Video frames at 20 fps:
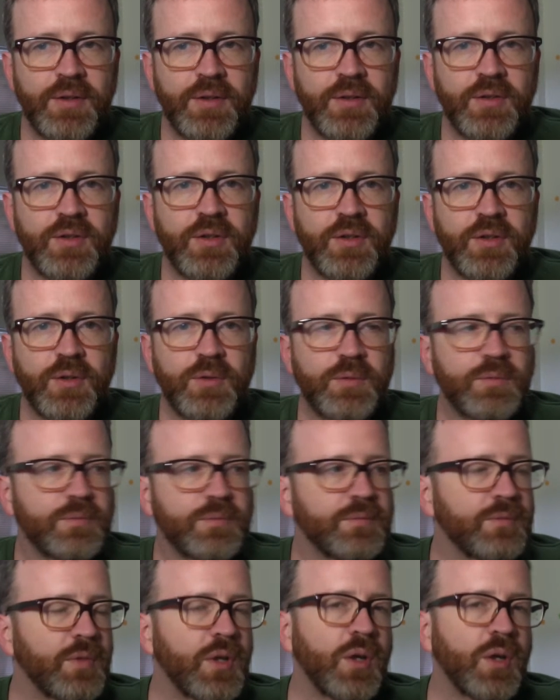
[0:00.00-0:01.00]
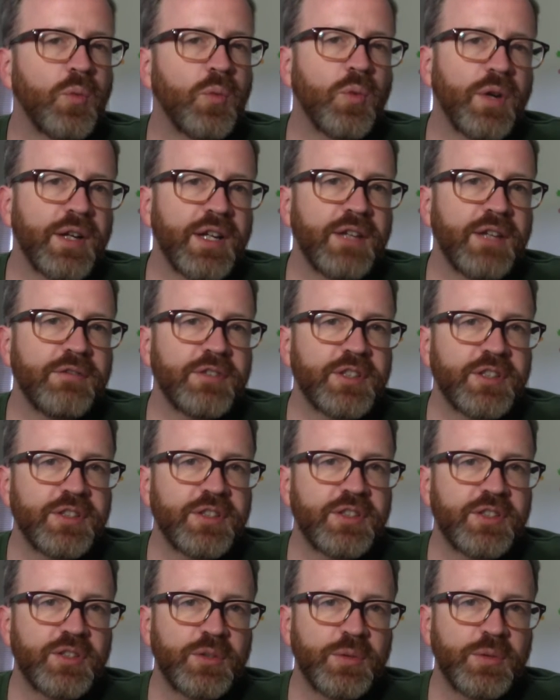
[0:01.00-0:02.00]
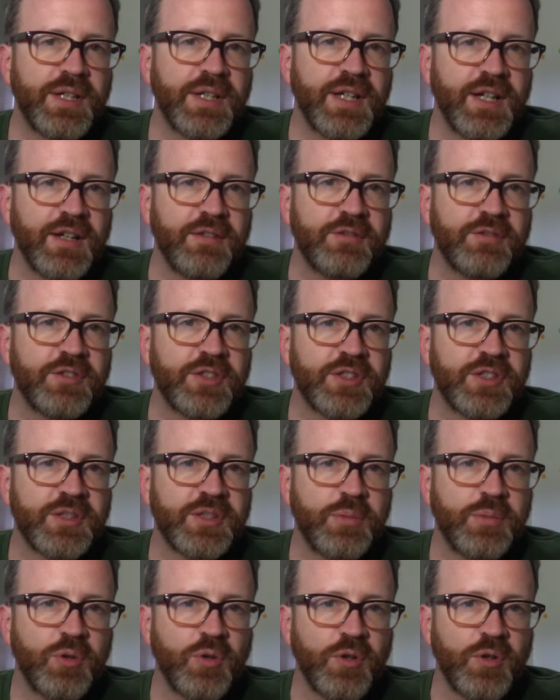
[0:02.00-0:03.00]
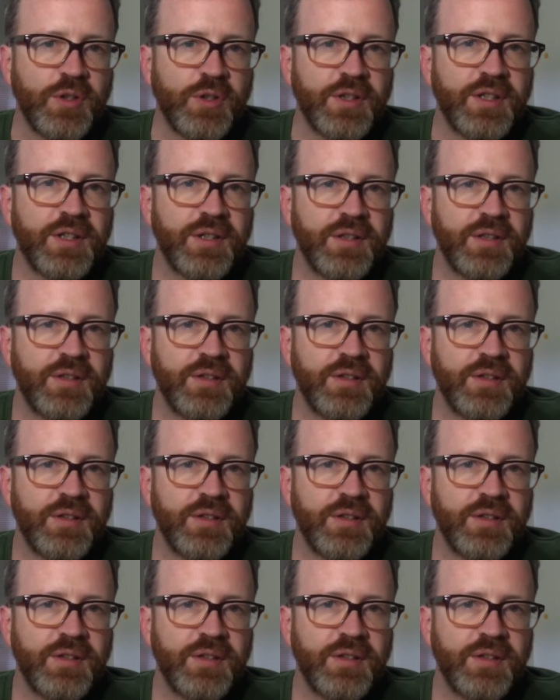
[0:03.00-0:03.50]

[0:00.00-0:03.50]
So, what evidence do we have to support